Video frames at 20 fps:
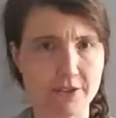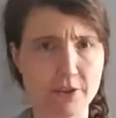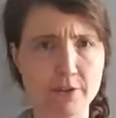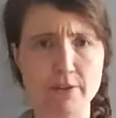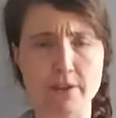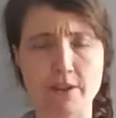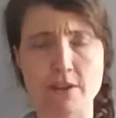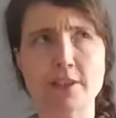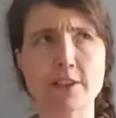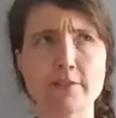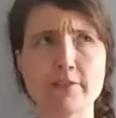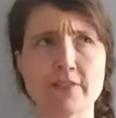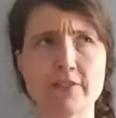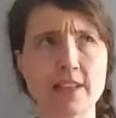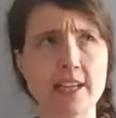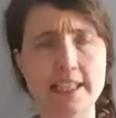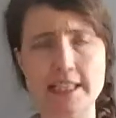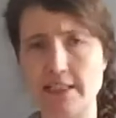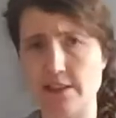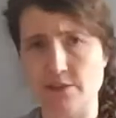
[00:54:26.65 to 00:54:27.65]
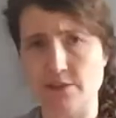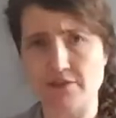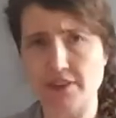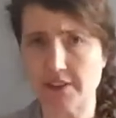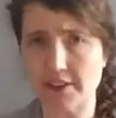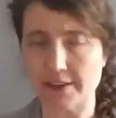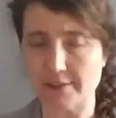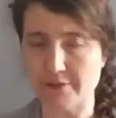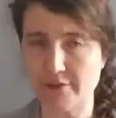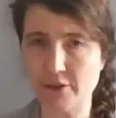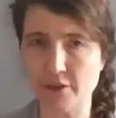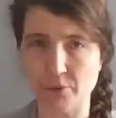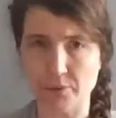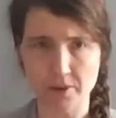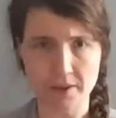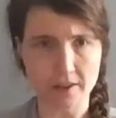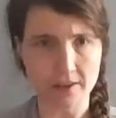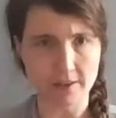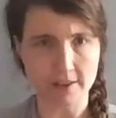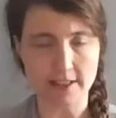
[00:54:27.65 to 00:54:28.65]
Your flight is very full.
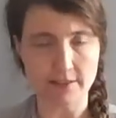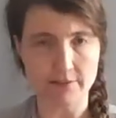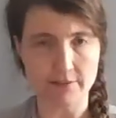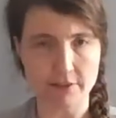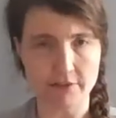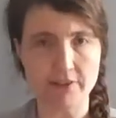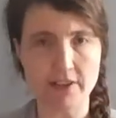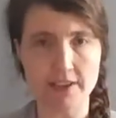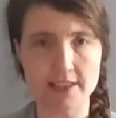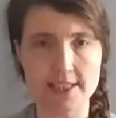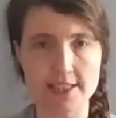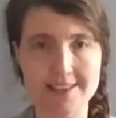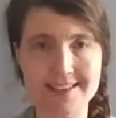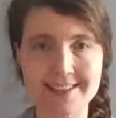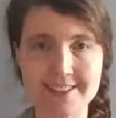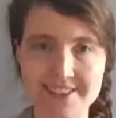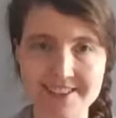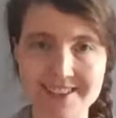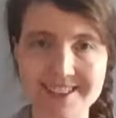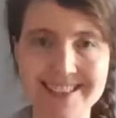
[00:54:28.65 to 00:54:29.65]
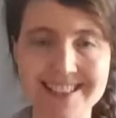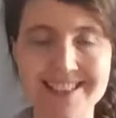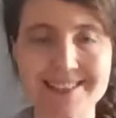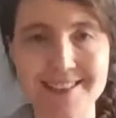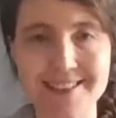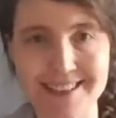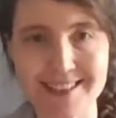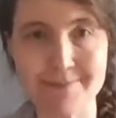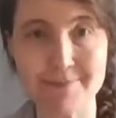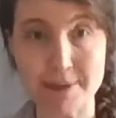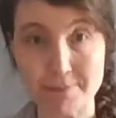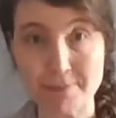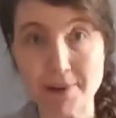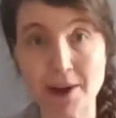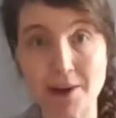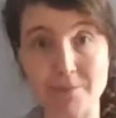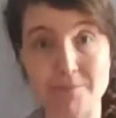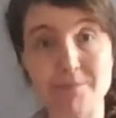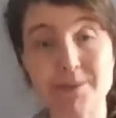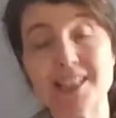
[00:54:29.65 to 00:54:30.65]
We're looking for volunteers to be
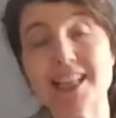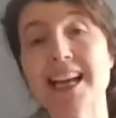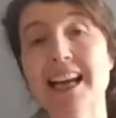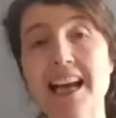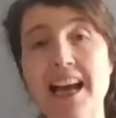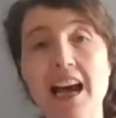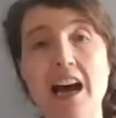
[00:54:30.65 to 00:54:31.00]
bumped.